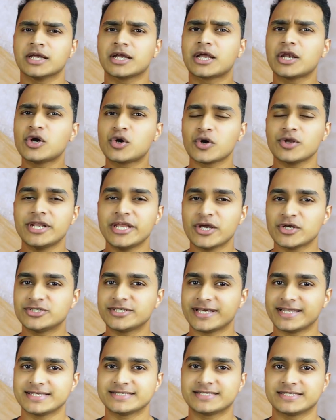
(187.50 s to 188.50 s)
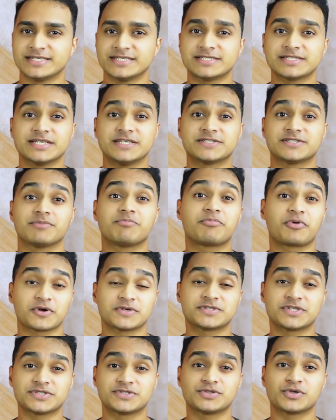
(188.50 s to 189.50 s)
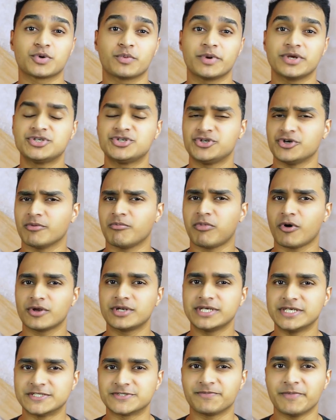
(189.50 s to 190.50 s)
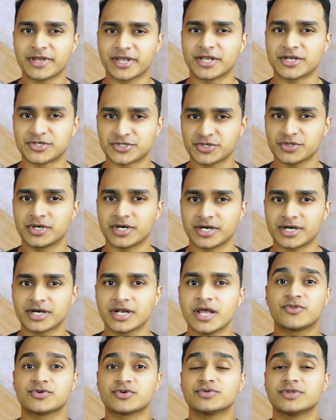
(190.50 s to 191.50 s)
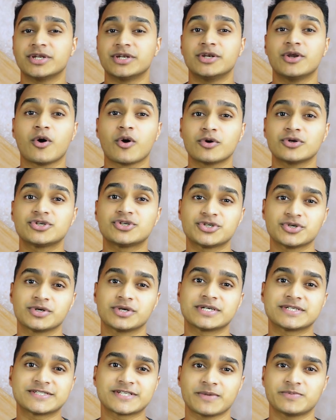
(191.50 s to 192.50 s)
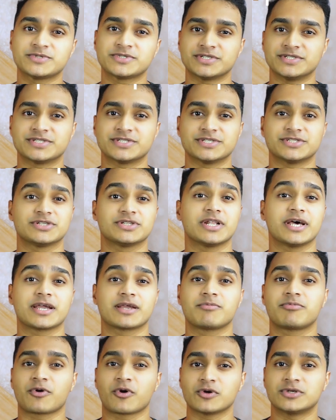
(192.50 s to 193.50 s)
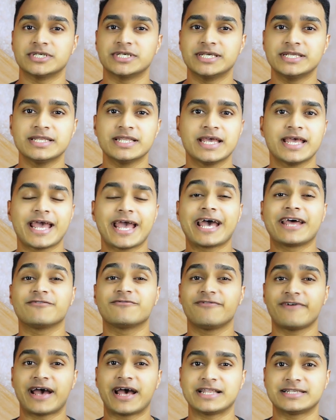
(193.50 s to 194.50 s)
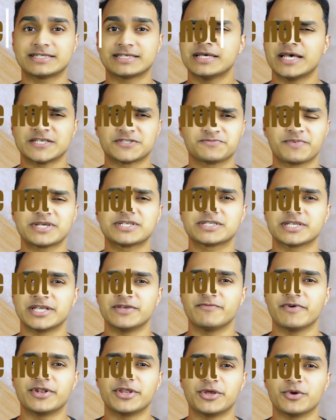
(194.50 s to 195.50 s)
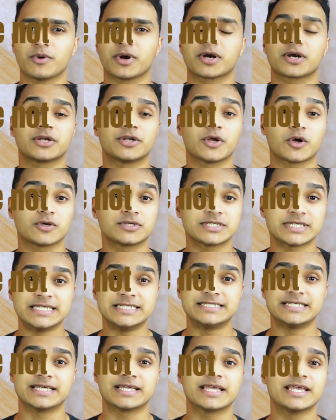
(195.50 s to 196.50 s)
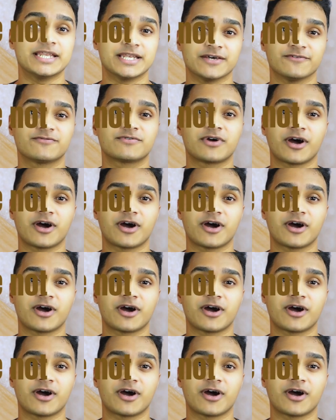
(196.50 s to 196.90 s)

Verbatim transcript: Gluconeogenesis is the process through which your body is making sugar through the non-sugar substances like protein and fat, especially when you are not eating enough